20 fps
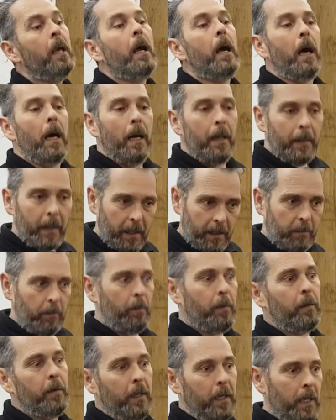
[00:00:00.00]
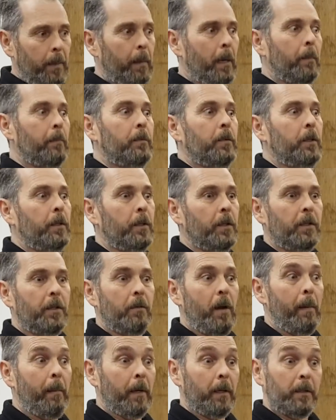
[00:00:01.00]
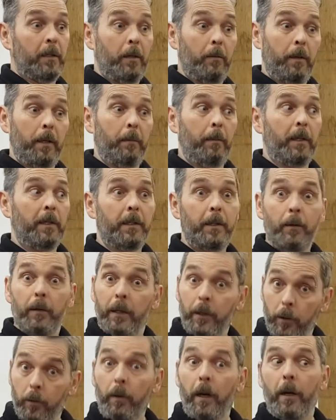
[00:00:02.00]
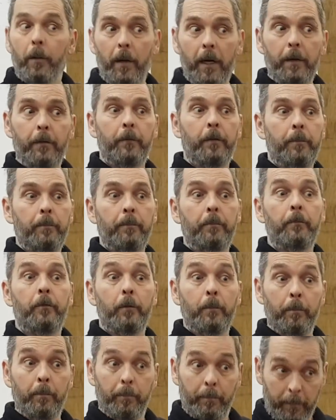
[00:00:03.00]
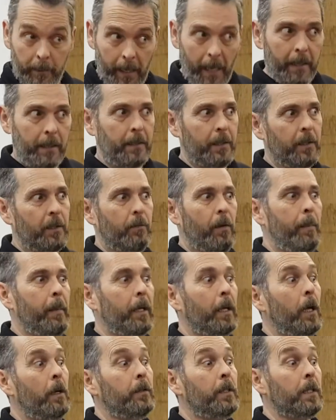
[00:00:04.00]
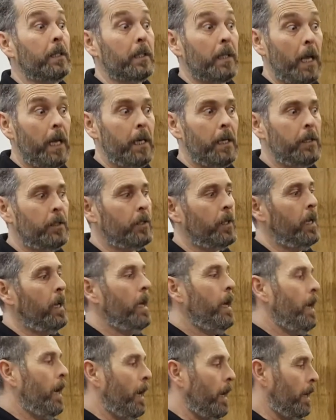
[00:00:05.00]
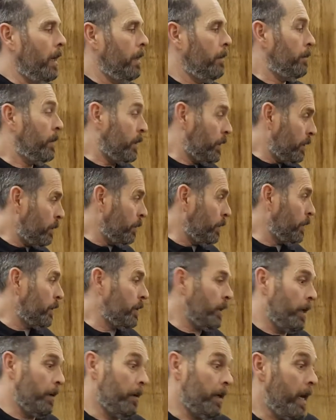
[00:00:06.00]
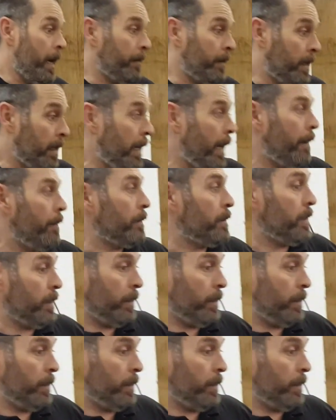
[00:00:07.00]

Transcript: And that's when we think about doing the ceramic. So we're still a little way away from getting to the ceramic coating stage, but just want to show you, the clarity